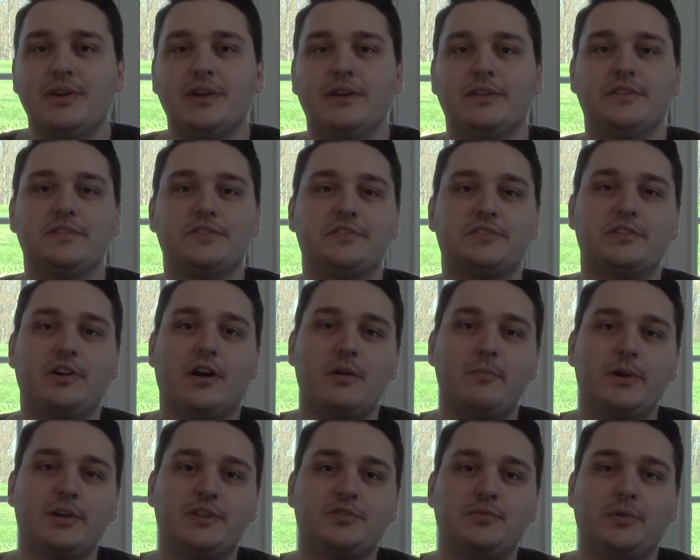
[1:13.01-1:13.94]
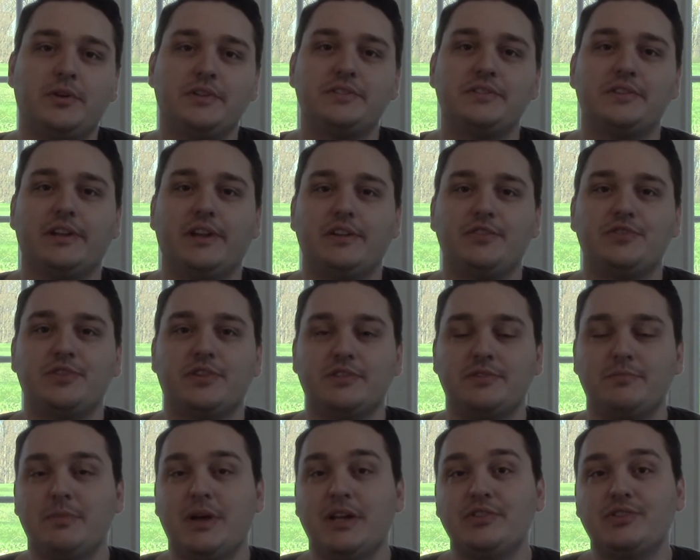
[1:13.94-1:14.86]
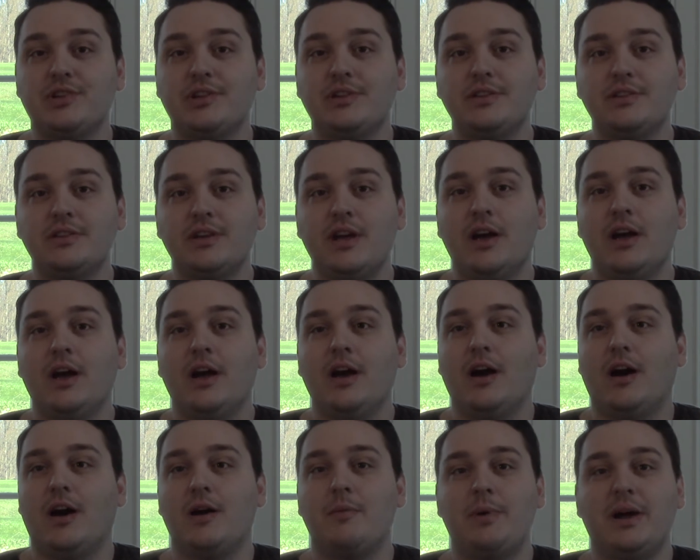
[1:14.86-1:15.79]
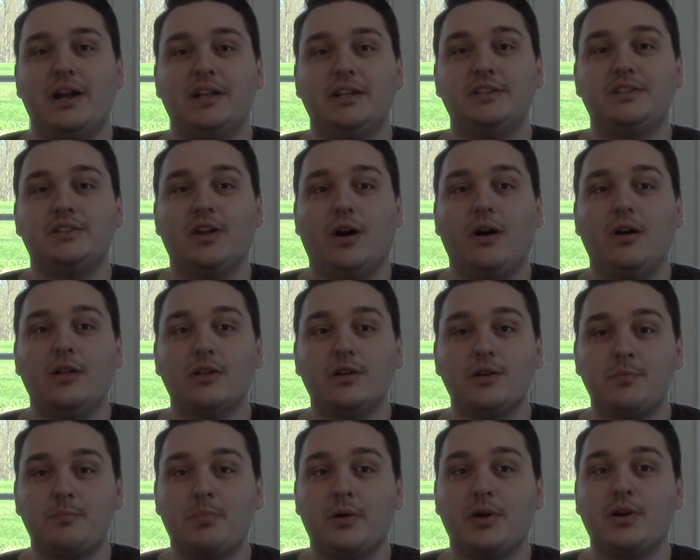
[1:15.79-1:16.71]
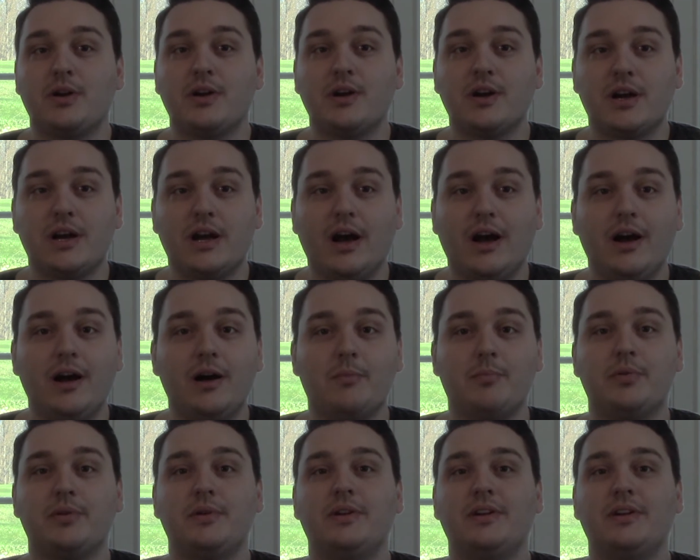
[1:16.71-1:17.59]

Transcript: The Starbucks ones that I just mentioned are about $1 per cup